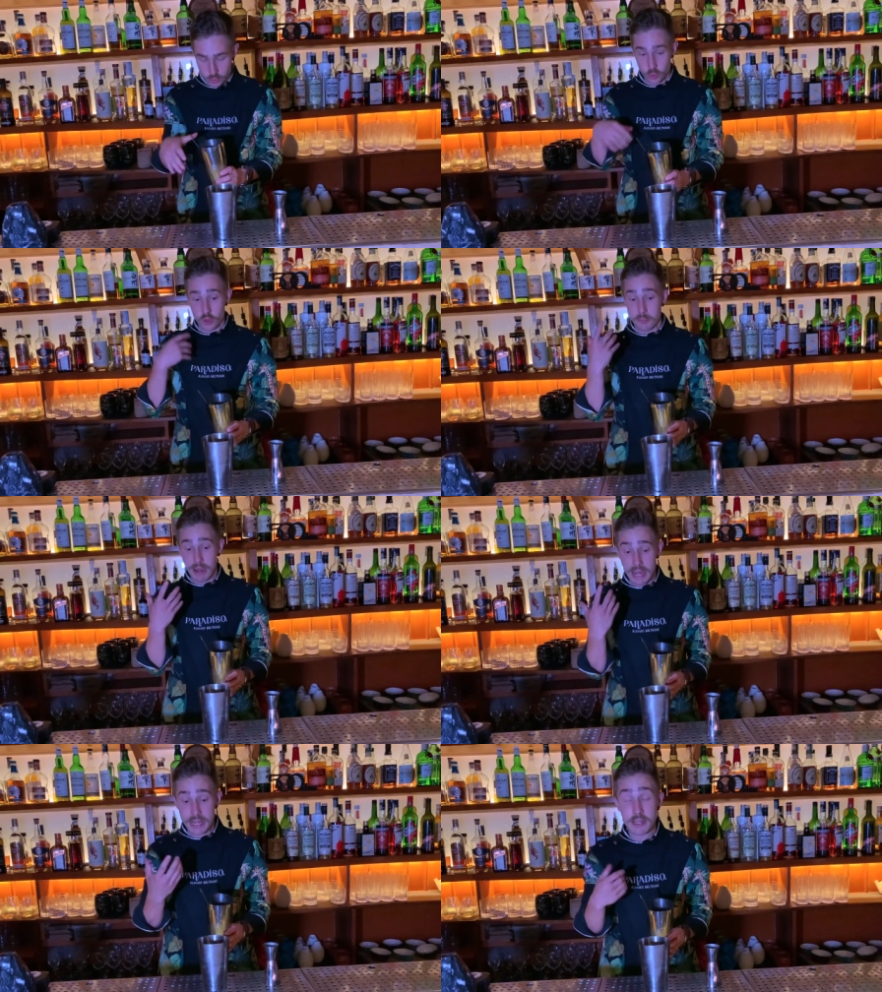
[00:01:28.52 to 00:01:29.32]
to
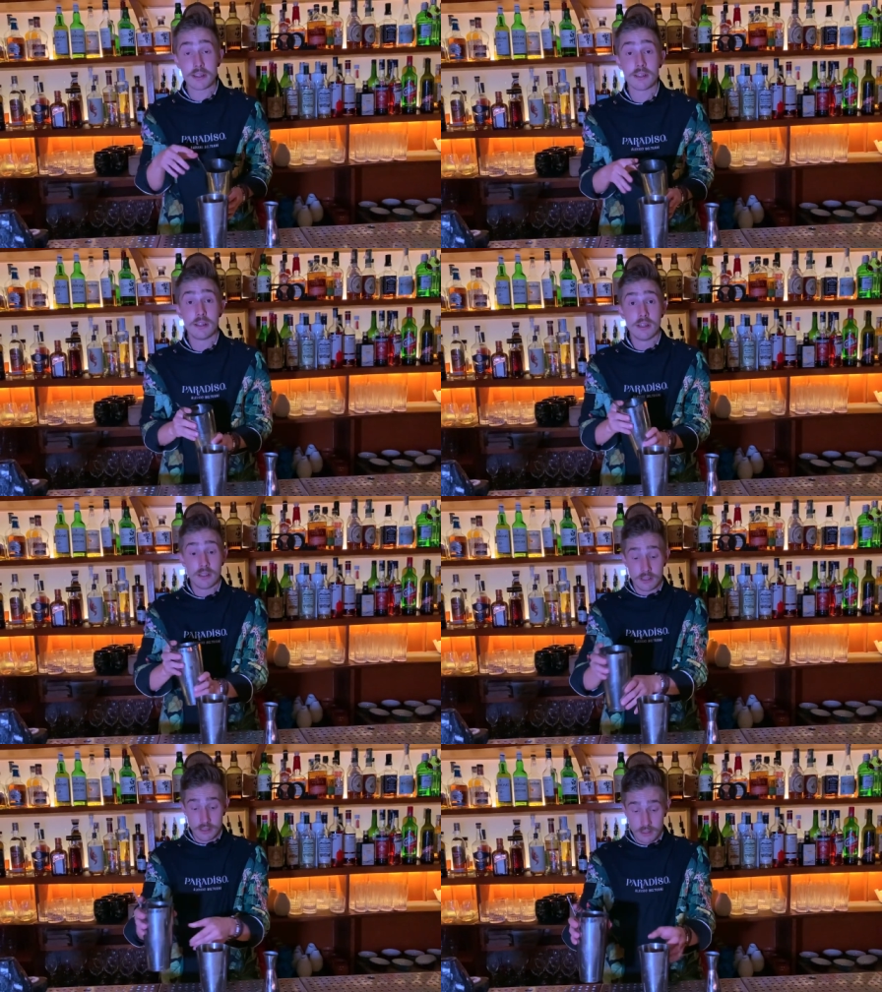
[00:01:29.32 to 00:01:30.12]
combine
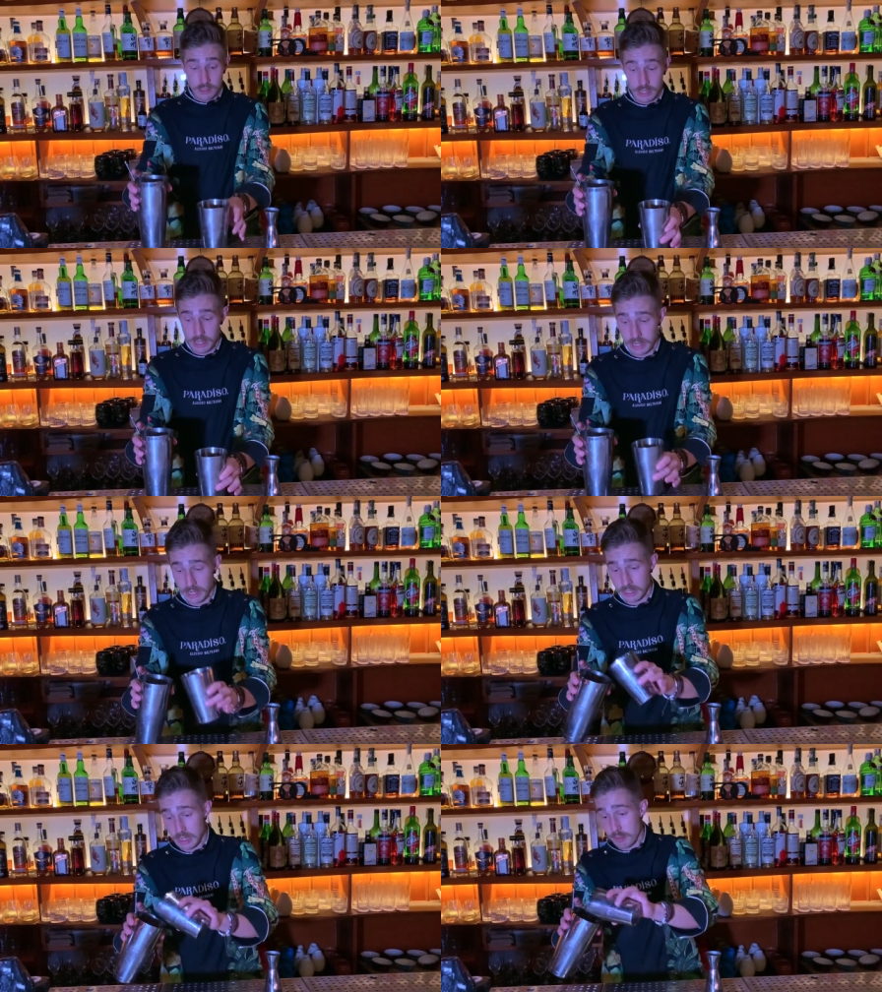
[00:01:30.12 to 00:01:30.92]

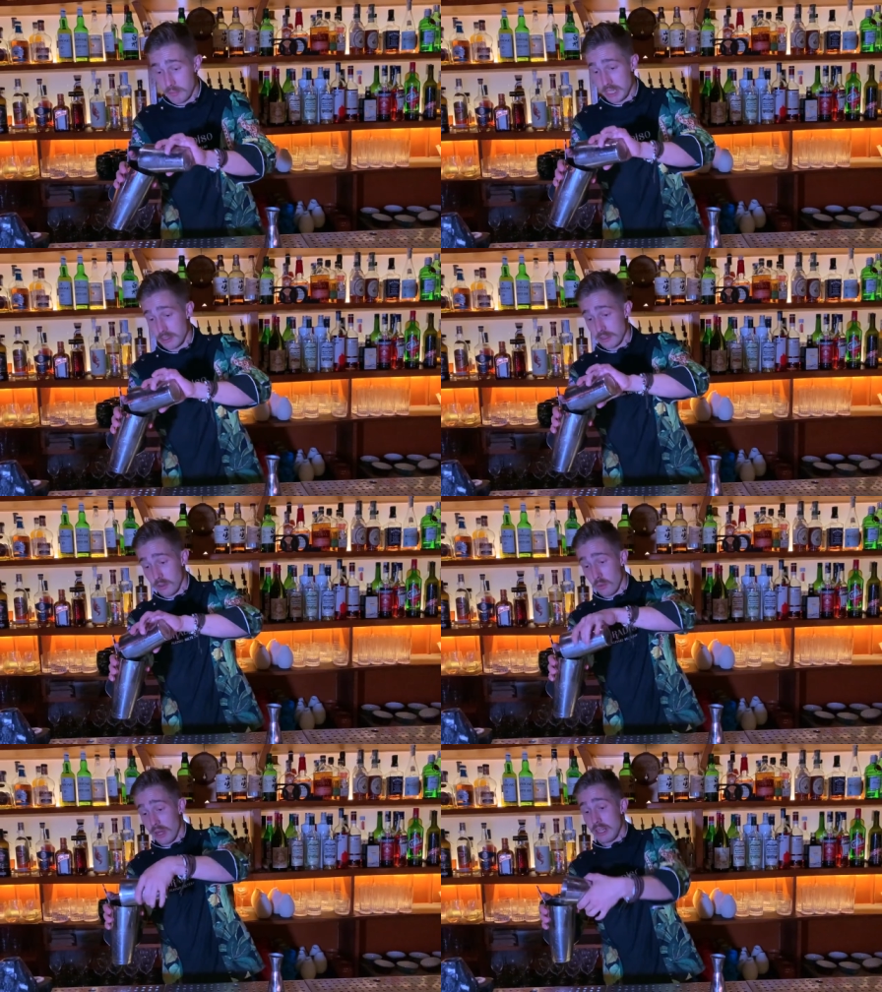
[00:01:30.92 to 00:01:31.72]
and mix
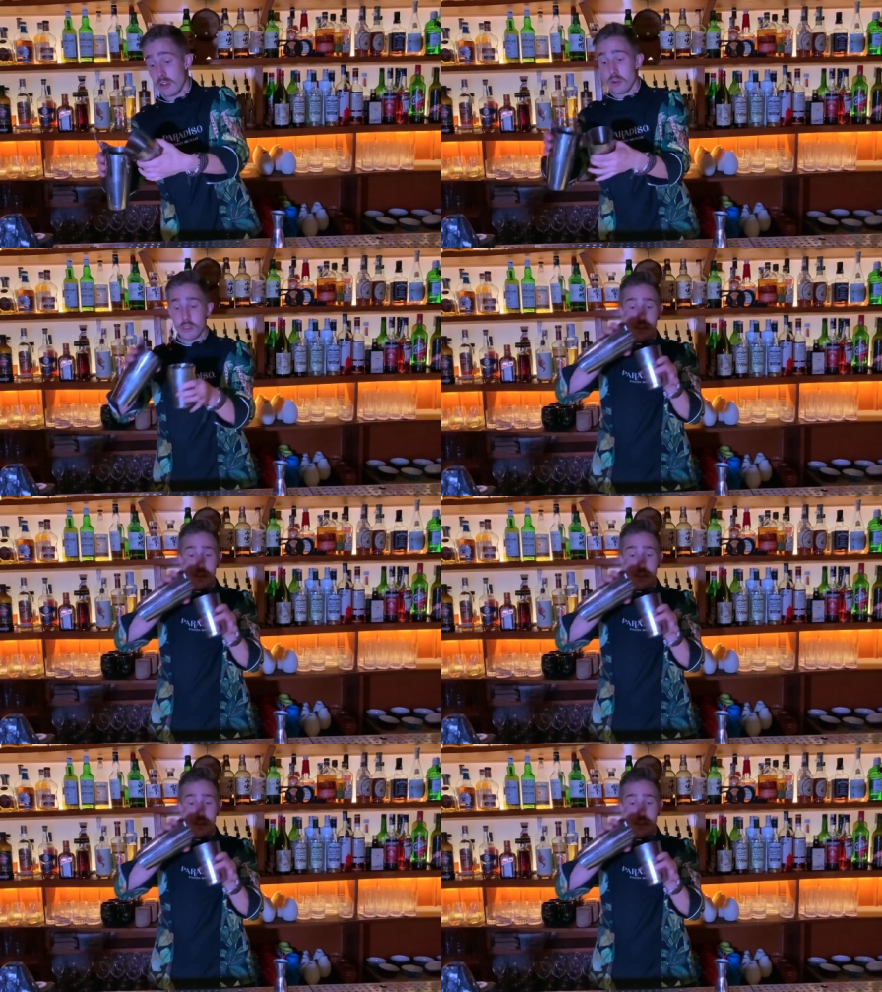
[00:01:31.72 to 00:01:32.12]
well all